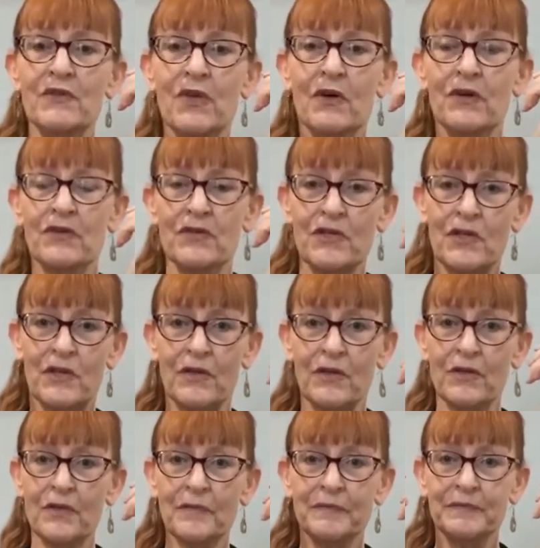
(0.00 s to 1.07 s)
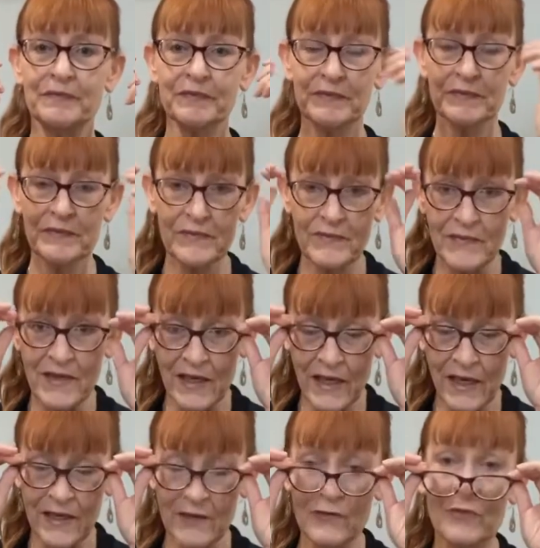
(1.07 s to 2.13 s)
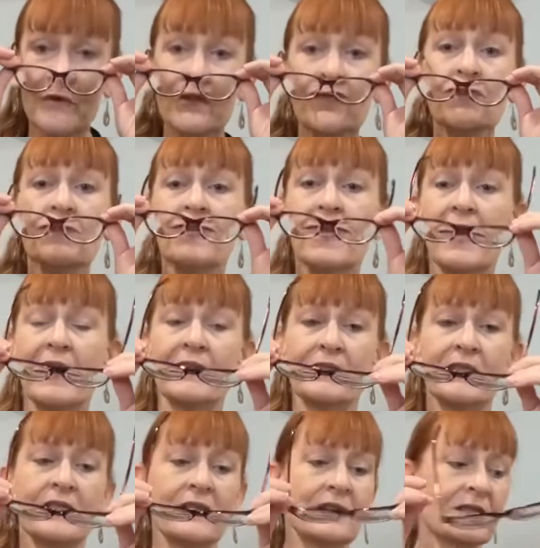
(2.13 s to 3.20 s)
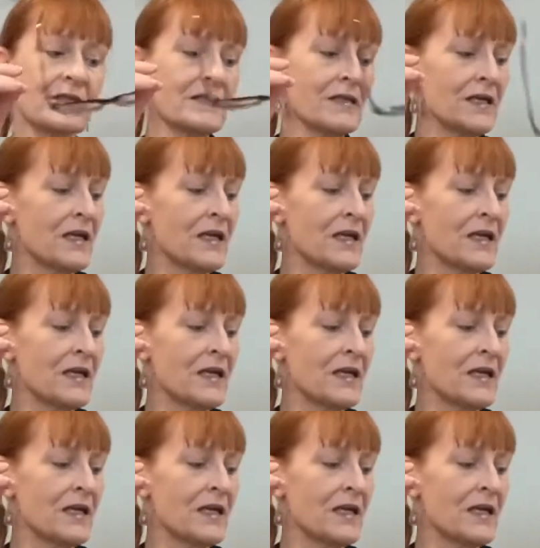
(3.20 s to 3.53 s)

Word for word: onto and remove your glasses.